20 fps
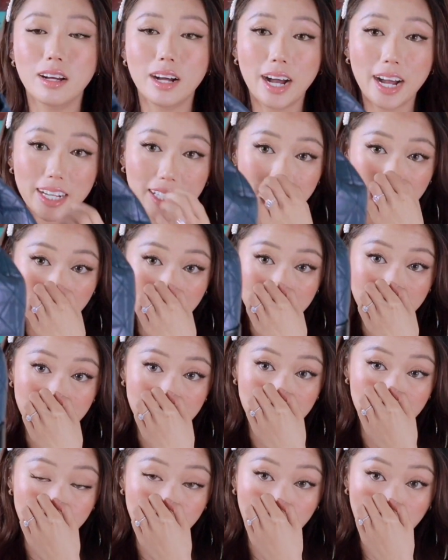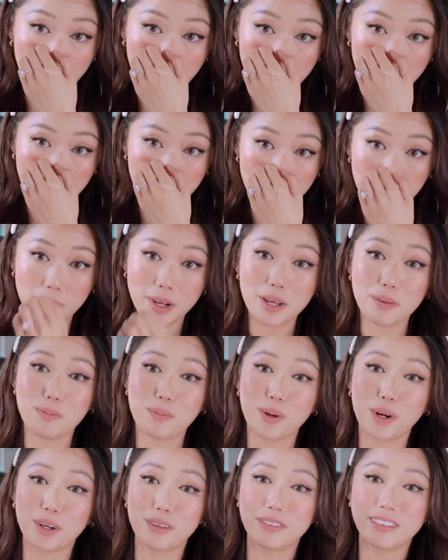I got this for my
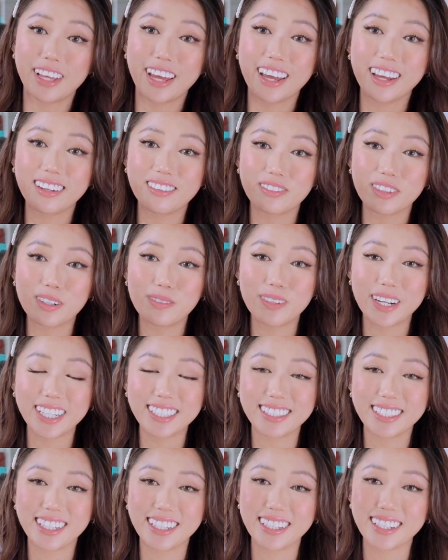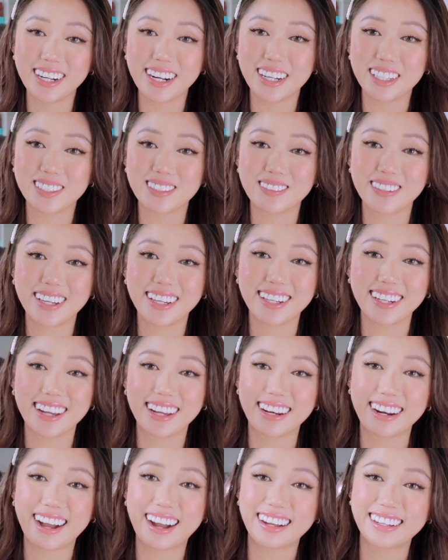birthday from my dear husband,
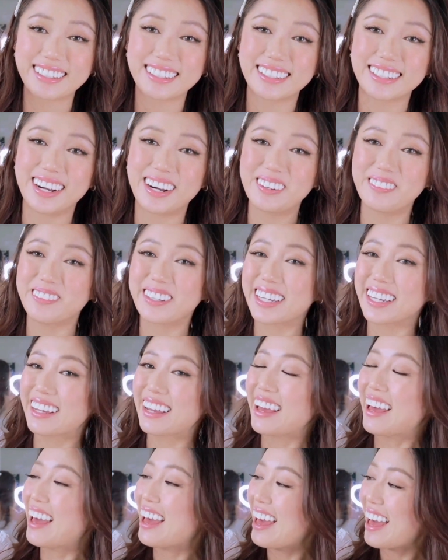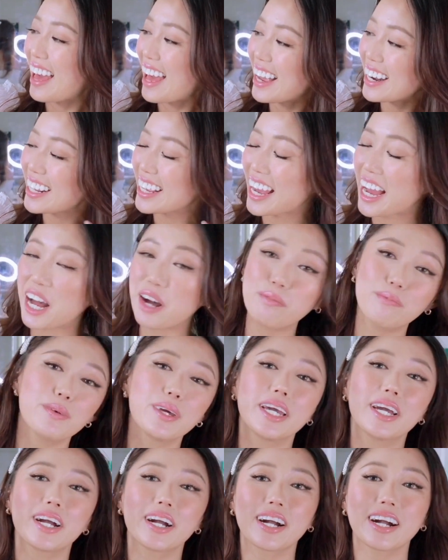and I could not be any
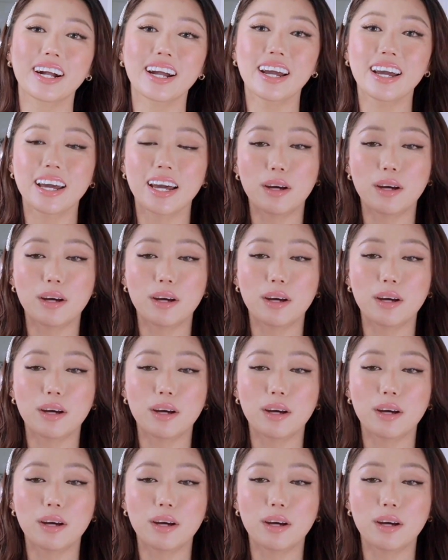happier.